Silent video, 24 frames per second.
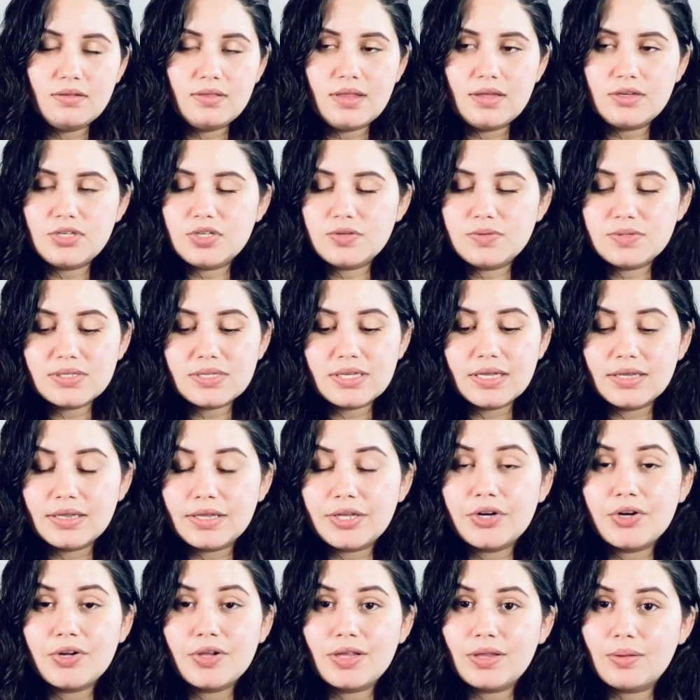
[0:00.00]
She was
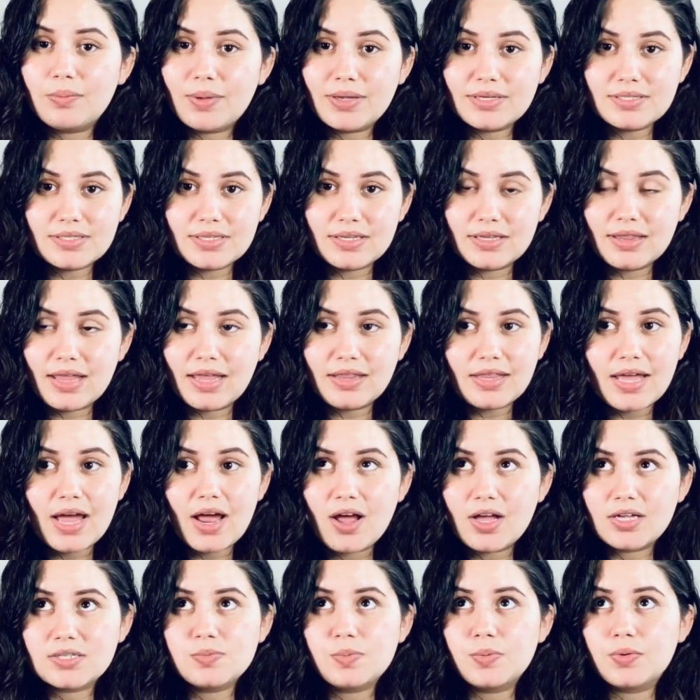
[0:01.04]
literally the best thing that
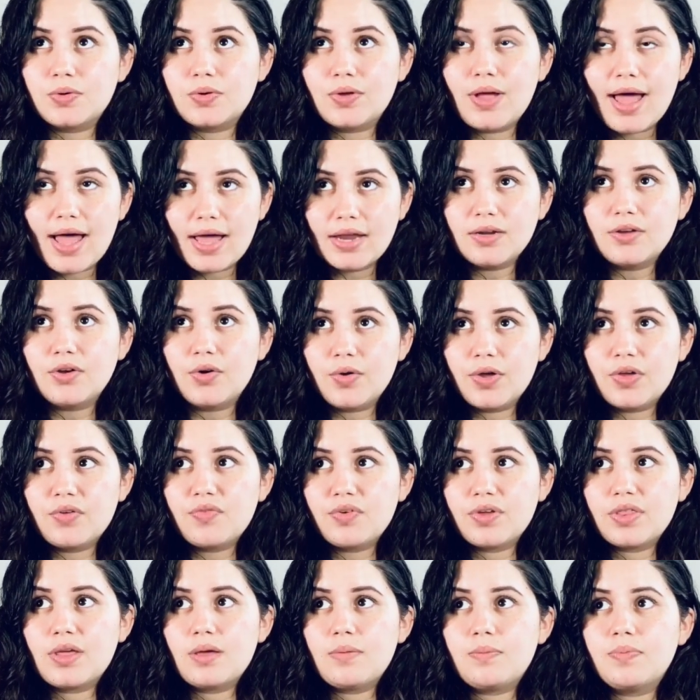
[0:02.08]
hospital had going for
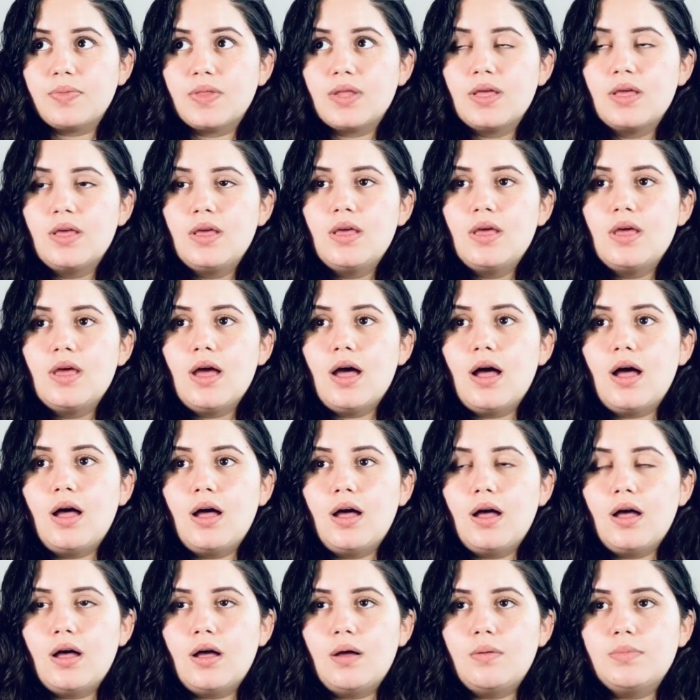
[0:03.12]
them.
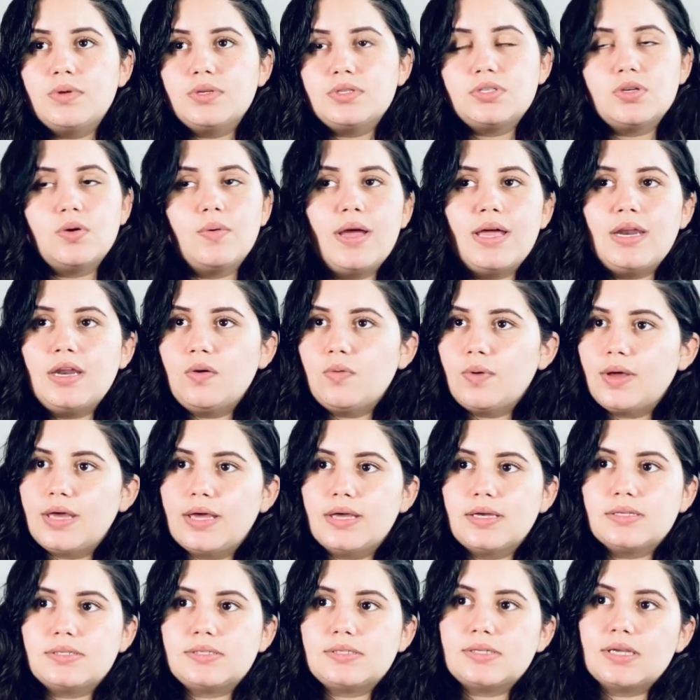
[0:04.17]
So
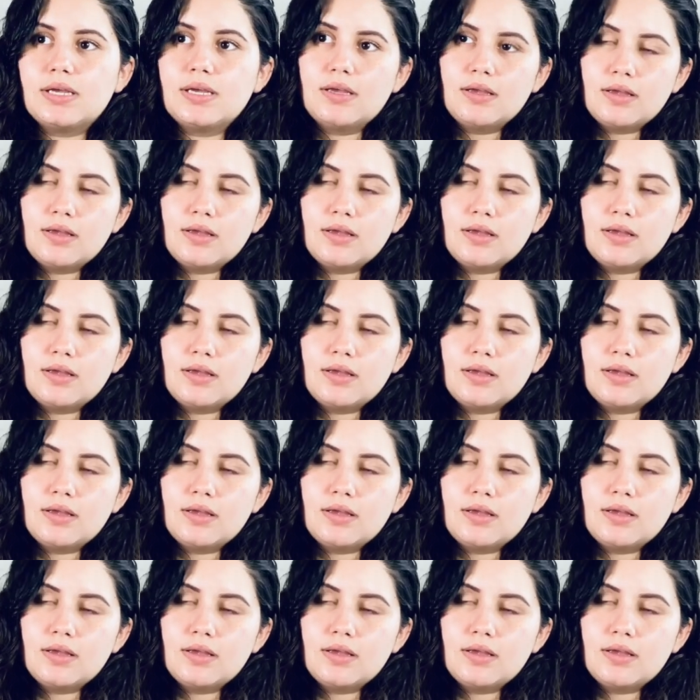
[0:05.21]
anyways,